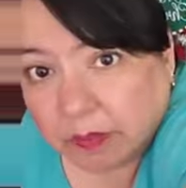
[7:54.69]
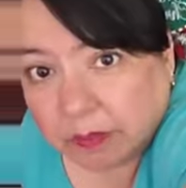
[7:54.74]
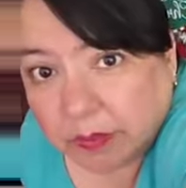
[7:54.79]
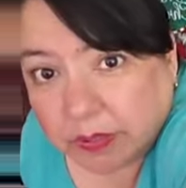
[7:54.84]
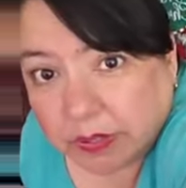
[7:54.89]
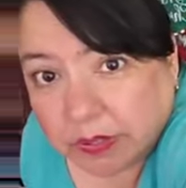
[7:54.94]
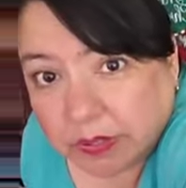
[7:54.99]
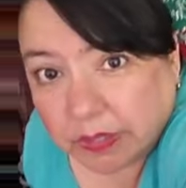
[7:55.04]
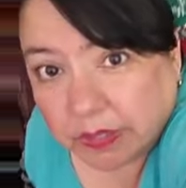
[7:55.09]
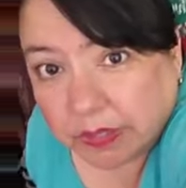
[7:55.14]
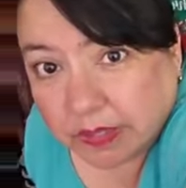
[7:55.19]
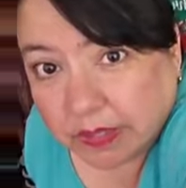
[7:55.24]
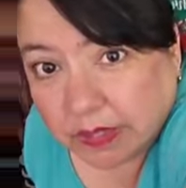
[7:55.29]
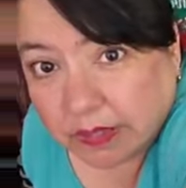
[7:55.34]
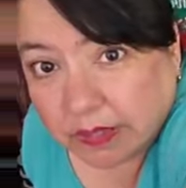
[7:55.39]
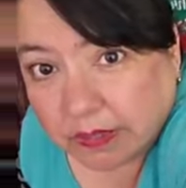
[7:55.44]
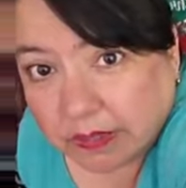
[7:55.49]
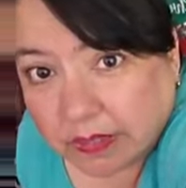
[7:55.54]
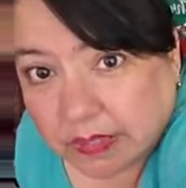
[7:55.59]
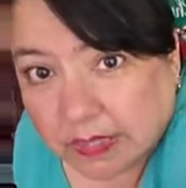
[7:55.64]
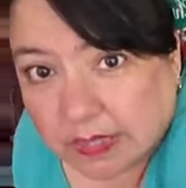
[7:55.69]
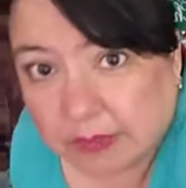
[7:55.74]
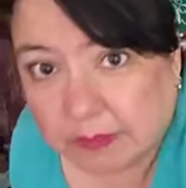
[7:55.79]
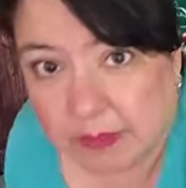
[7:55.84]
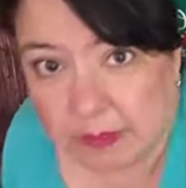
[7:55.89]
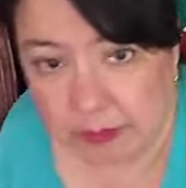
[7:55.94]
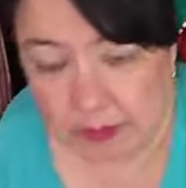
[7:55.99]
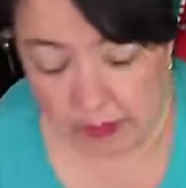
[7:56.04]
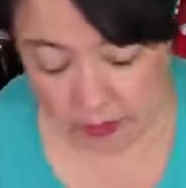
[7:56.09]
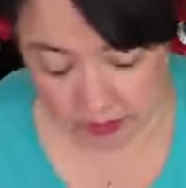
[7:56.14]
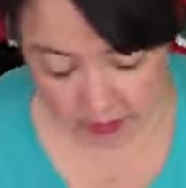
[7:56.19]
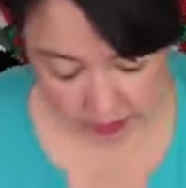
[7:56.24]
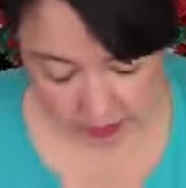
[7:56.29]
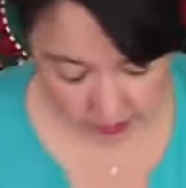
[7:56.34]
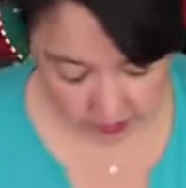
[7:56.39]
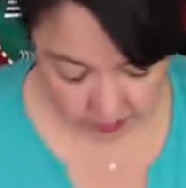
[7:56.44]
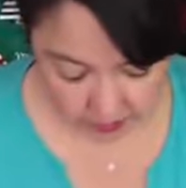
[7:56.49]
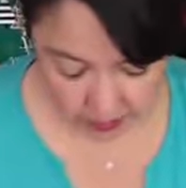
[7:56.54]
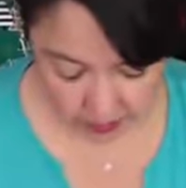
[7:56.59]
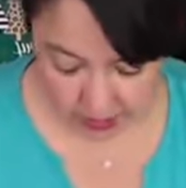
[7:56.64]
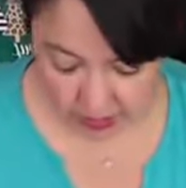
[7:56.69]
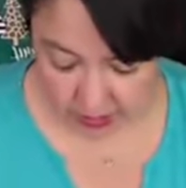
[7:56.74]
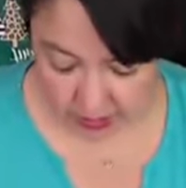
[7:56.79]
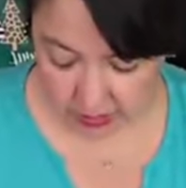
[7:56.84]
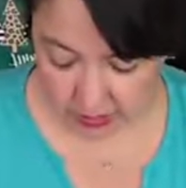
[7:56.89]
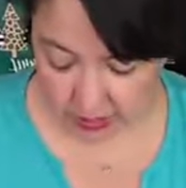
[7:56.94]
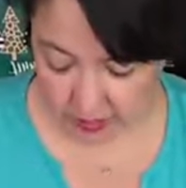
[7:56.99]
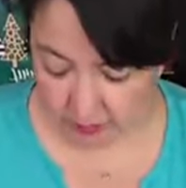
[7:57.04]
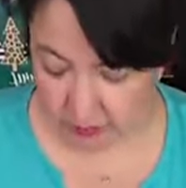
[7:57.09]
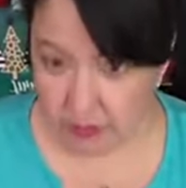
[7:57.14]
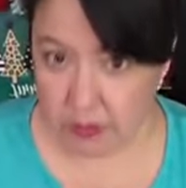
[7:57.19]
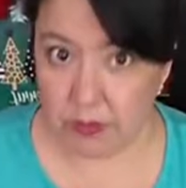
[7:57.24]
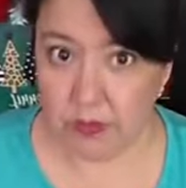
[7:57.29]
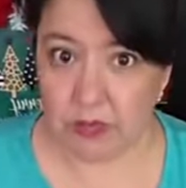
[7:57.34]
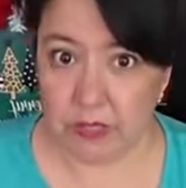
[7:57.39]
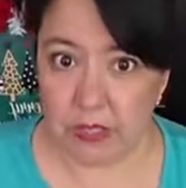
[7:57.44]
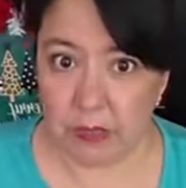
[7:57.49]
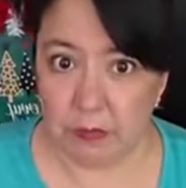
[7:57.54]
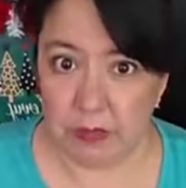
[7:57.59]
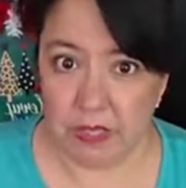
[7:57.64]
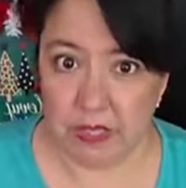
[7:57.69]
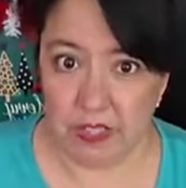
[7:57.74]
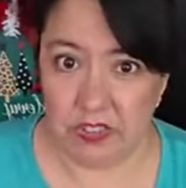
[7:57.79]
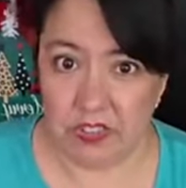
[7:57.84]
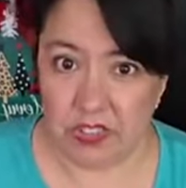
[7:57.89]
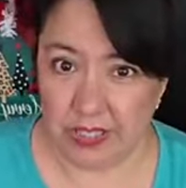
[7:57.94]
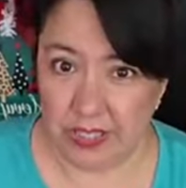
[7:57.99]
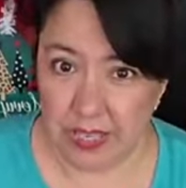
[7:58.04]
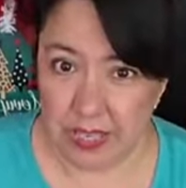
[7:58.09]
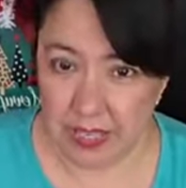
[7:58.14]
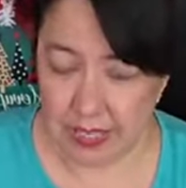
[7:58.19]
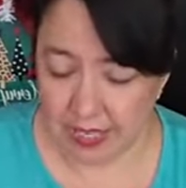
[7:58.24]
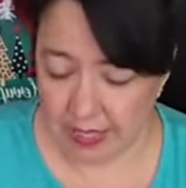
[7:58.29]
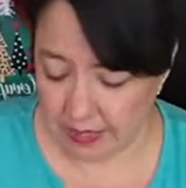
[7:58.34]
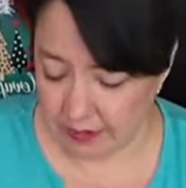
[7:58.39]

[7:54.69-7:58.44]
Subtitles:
put you guys down. Yes, I'll never. So we kind of skipped through Christmas in July.